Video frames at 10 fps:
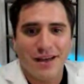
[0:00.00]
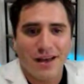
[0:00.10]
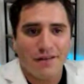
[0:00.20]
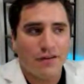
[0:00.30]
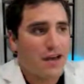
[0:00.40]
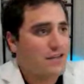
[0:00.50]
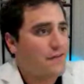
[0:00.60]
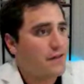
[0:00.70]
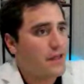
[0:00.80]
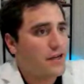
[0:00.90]
If you guys
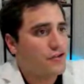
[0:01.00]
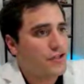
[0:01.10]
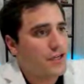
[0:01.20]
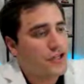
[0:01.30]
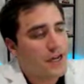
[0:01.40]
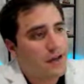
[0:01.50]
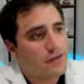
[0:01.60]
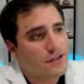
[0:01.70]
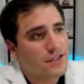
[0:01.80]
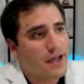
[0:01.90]
found that interesting, check out the
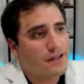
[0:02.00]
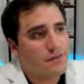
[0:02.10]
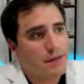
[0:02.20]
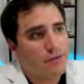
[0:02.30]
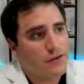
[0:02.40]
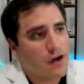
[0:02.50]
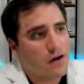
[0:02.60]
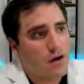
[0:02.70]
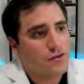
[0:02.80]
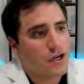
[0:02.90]

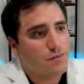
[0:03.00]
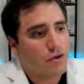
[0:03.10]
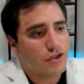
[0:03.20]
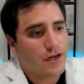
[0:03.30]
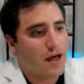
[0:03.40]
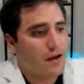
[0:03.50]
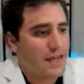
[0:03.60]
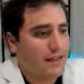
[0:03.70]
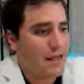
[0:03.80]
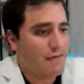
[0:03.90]
scienceofpeople.com/personality.
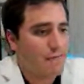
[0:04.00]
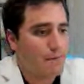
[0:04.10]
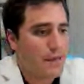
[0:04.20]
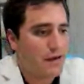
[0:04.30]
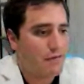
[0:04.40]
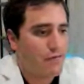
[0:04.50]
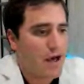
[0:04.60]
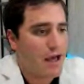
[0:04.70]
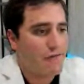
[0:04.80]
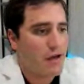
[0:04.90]
Take that big
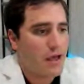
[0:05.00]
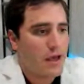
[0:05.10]
5